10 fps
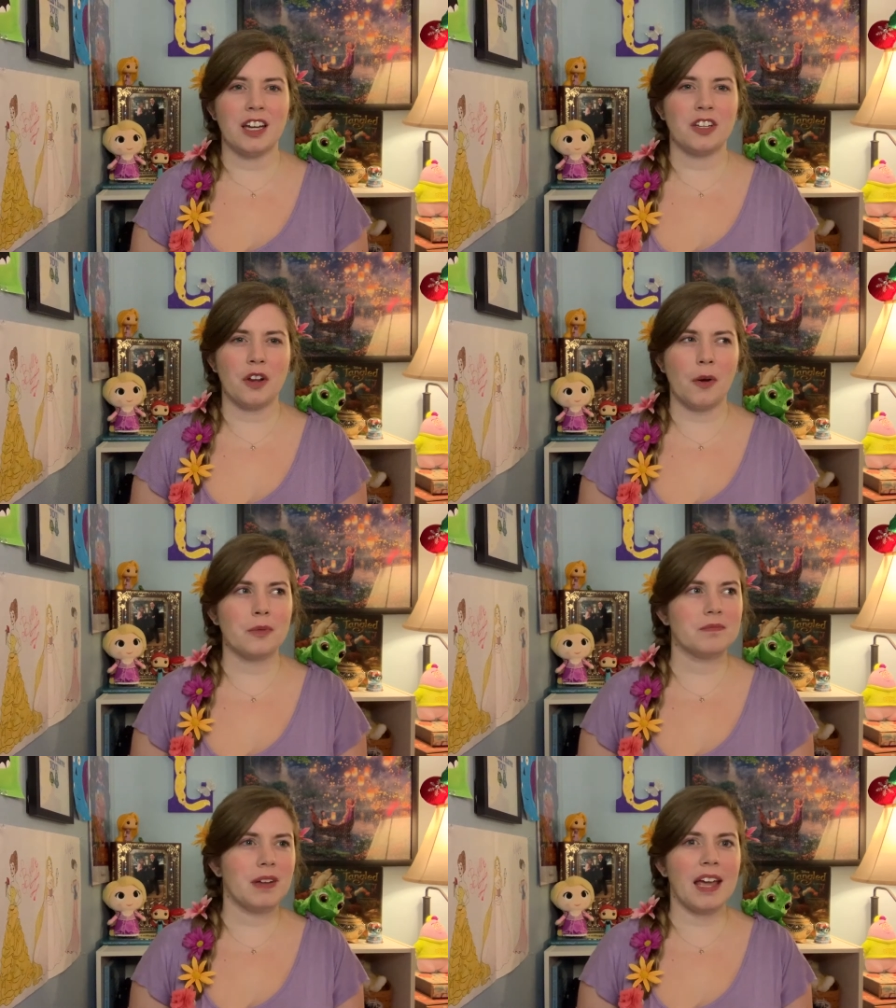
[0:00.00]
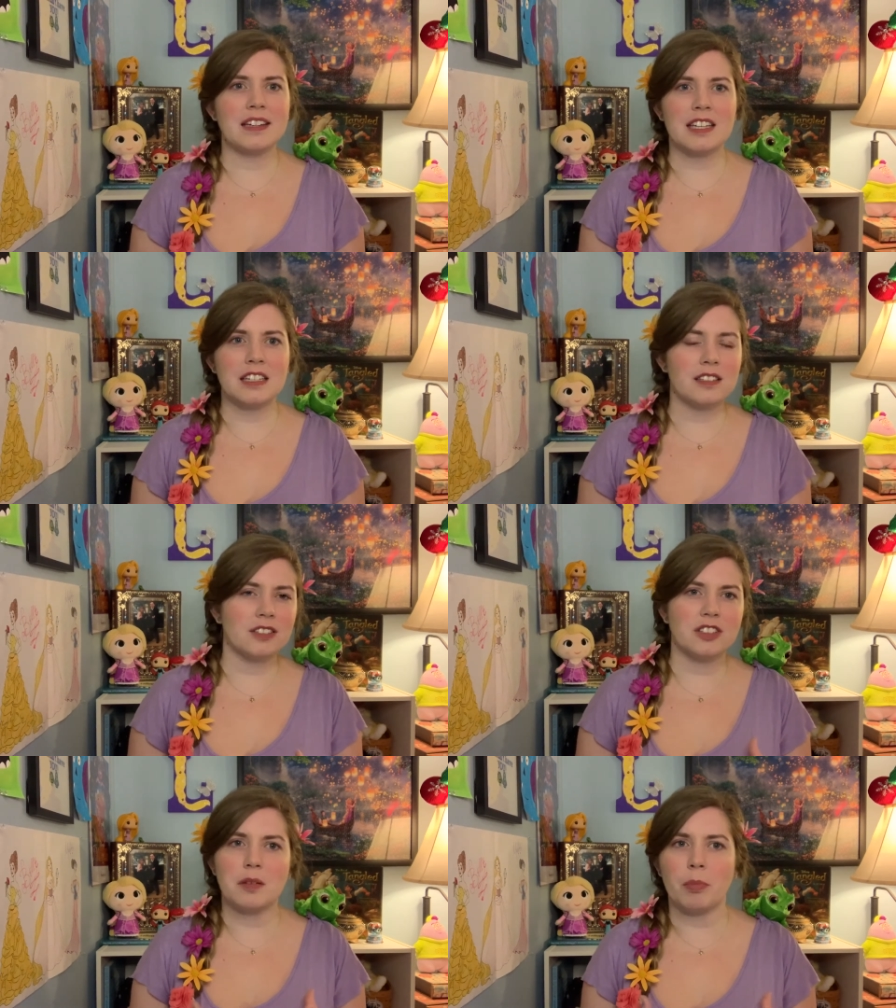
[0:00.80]
you know, 18,
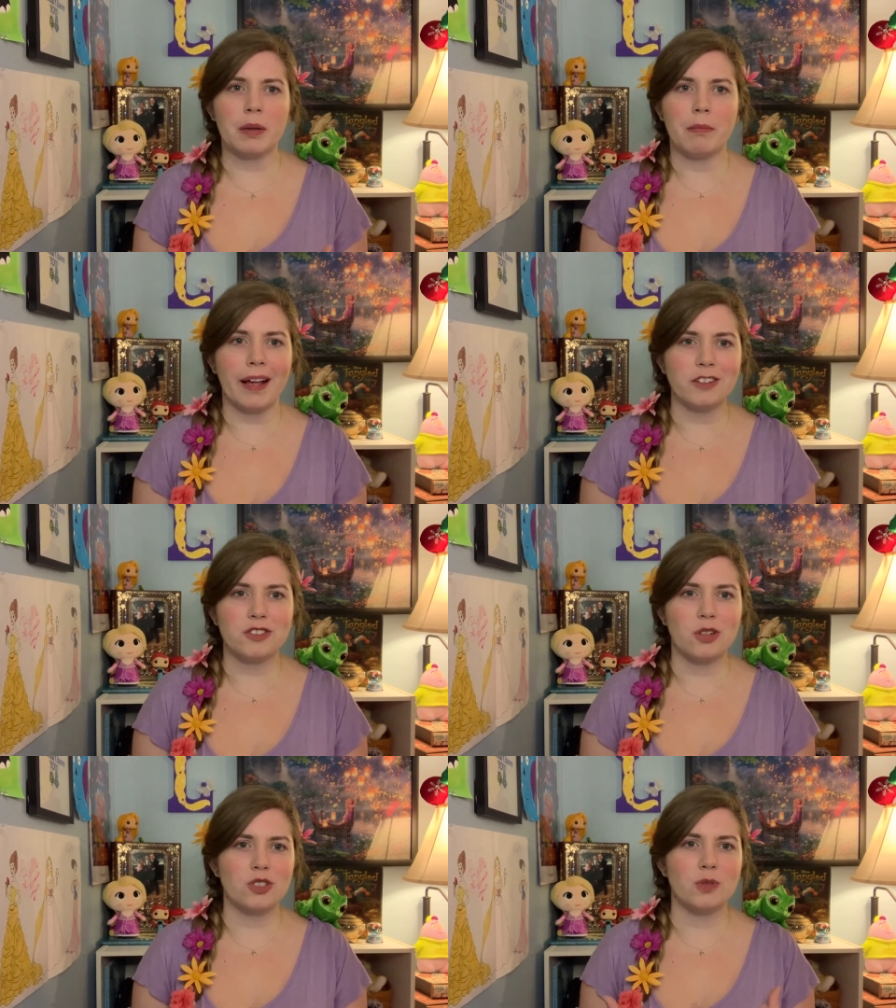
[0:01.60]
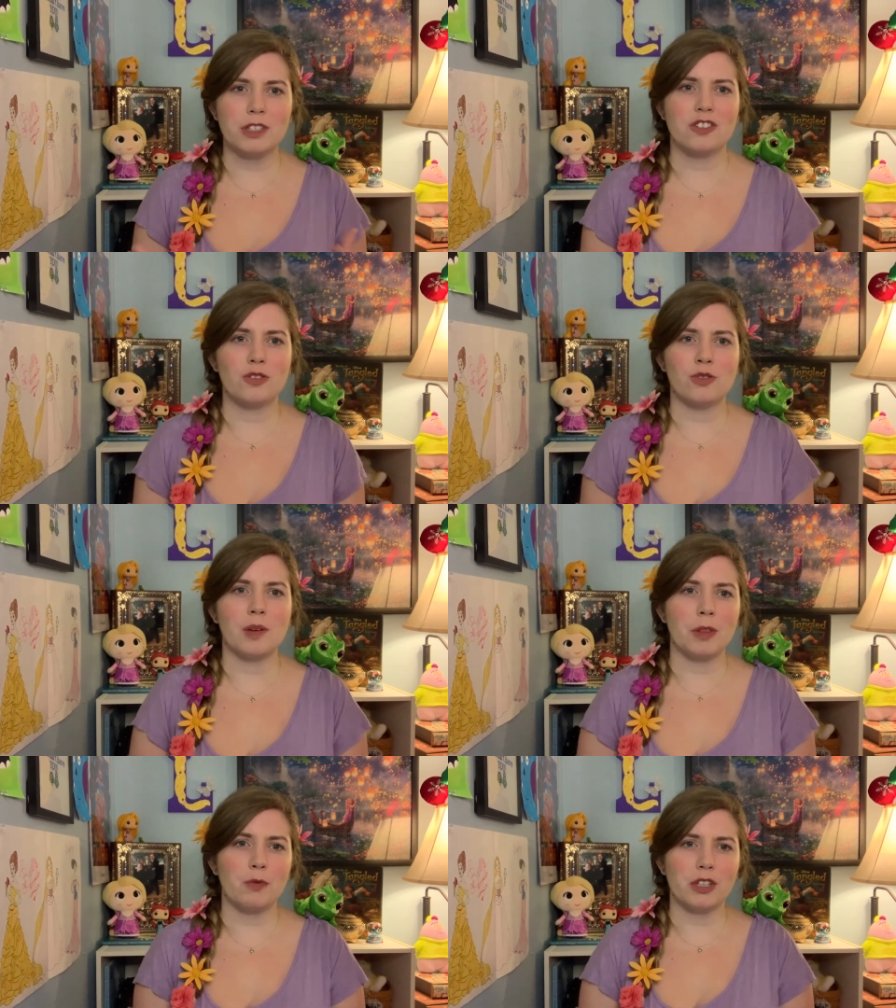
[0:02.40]
the big milestone, she wants to do
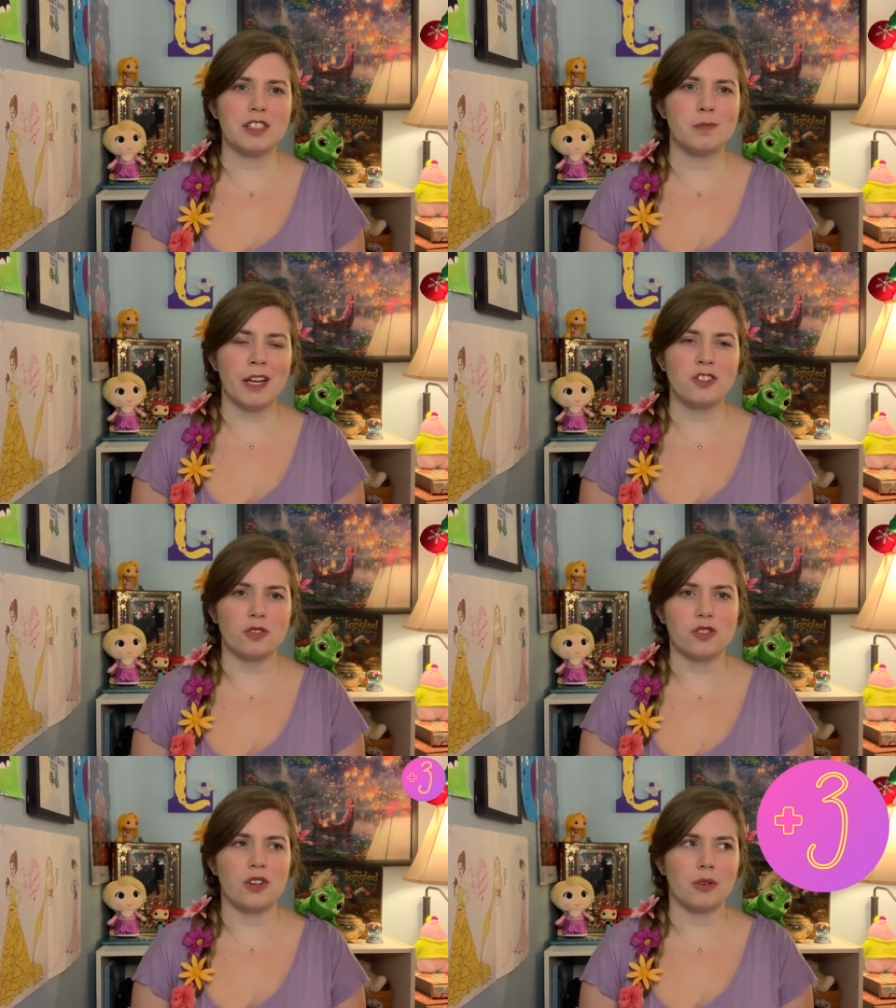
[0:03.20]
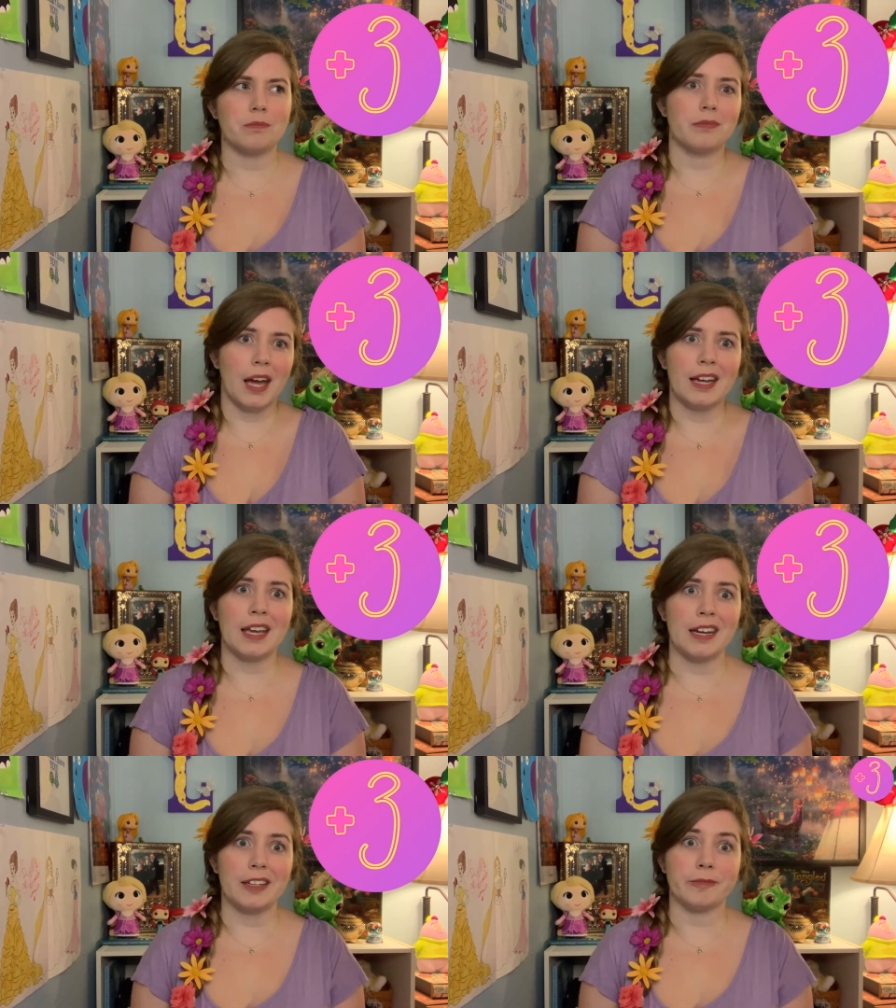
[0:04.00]
something really special, so I
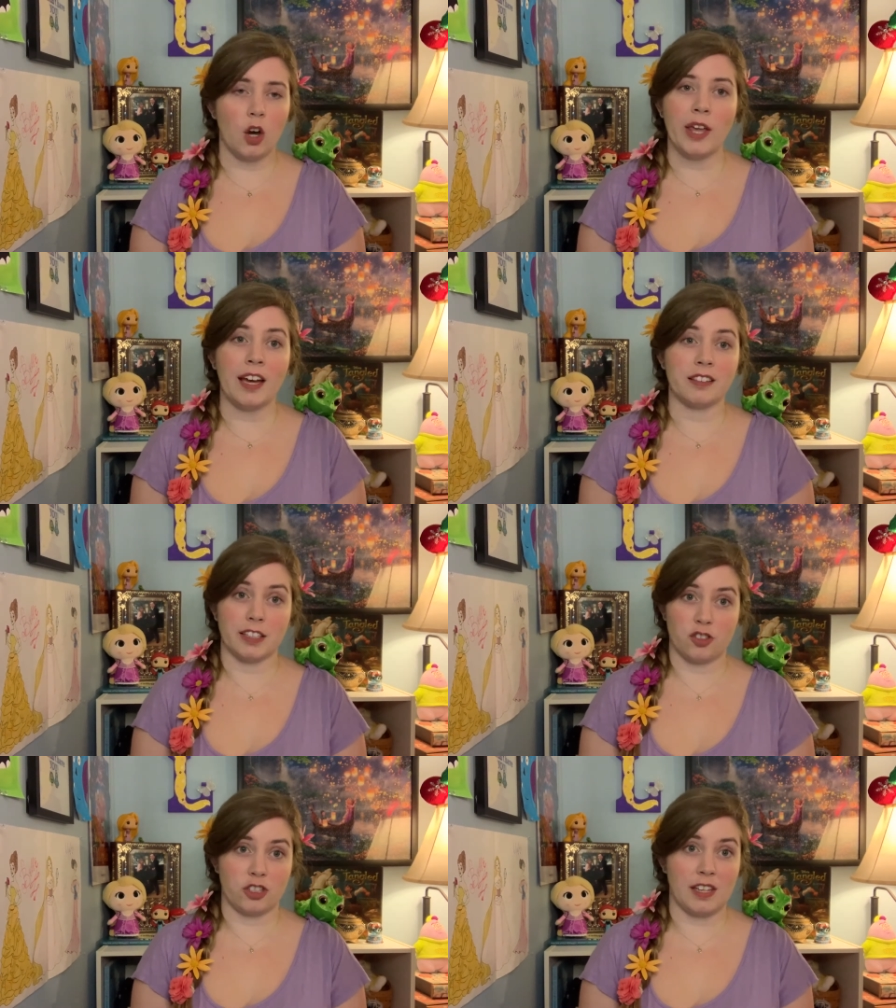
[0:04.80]
get it. Oh yeah, and let's just